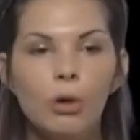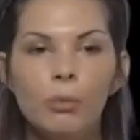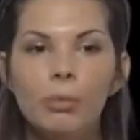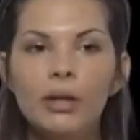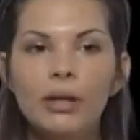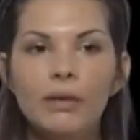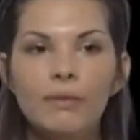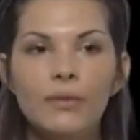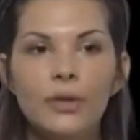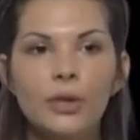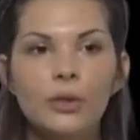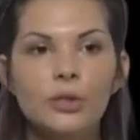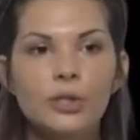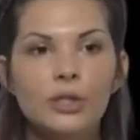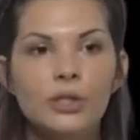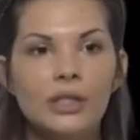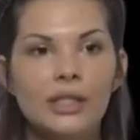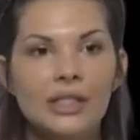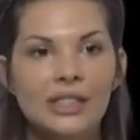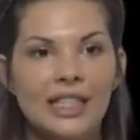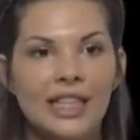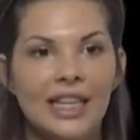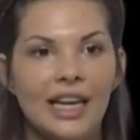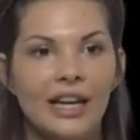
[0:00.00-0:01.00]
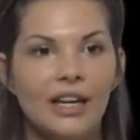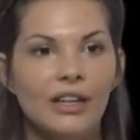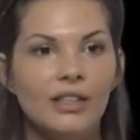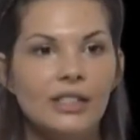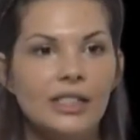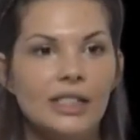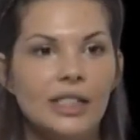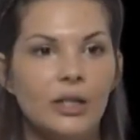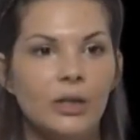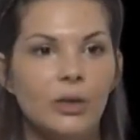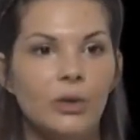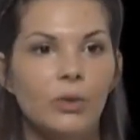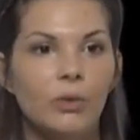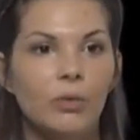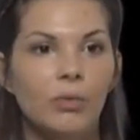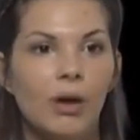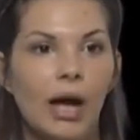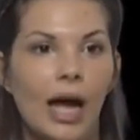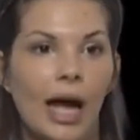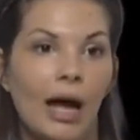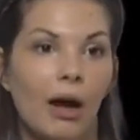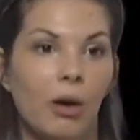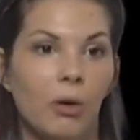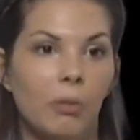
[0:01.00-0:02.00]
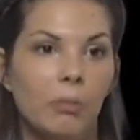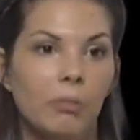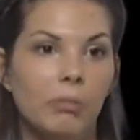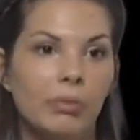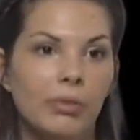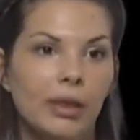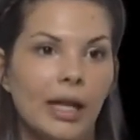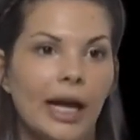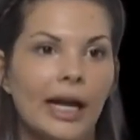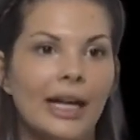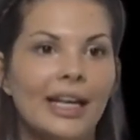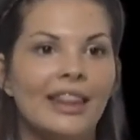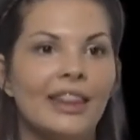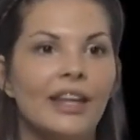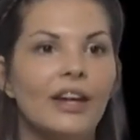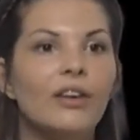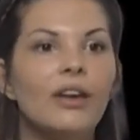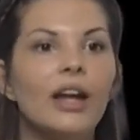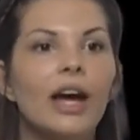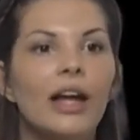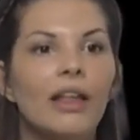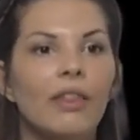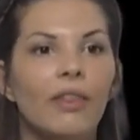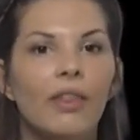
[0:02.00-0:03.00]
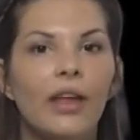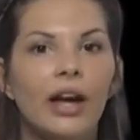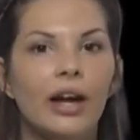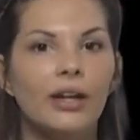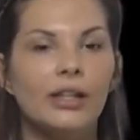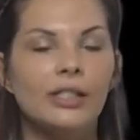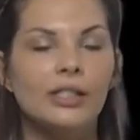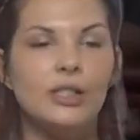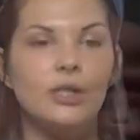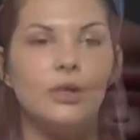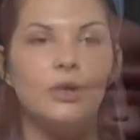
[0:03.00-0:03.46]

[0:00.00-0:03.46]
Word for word: Hope and a Future is there to help. Like, they're not there